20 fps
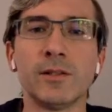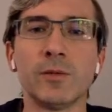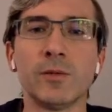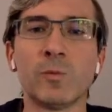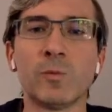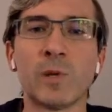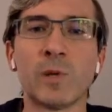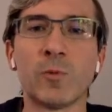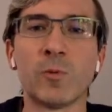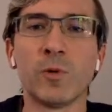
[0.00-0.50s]

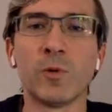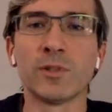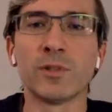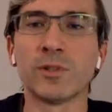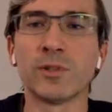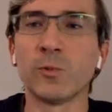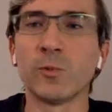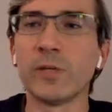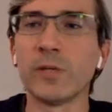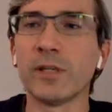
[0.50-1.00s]
My
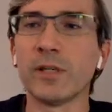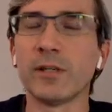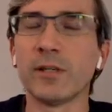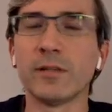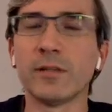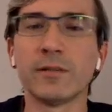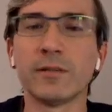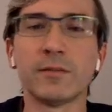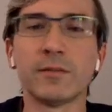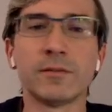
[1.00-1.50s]
once a
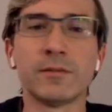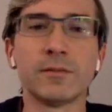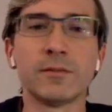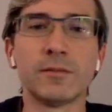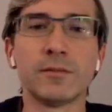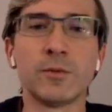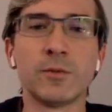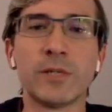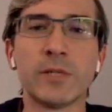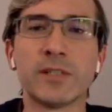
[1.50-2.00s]
week
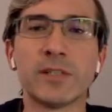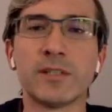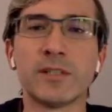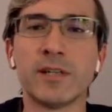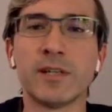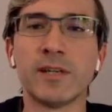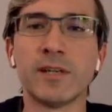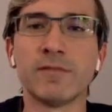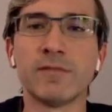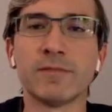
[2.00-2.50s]
tweets
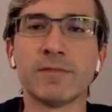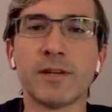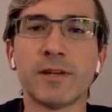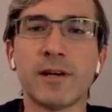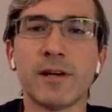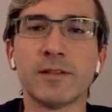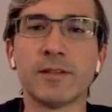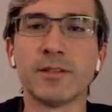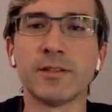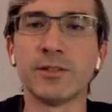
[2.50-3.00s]
that I have
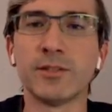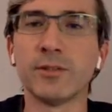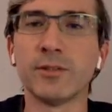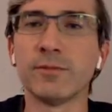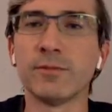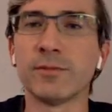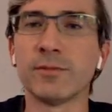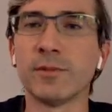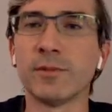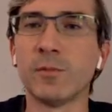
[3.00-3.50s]
forgotten to
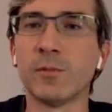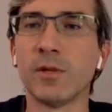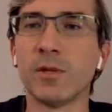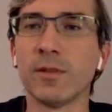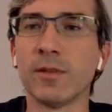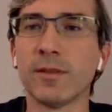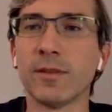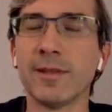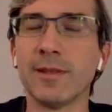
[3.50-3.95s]
do for a month.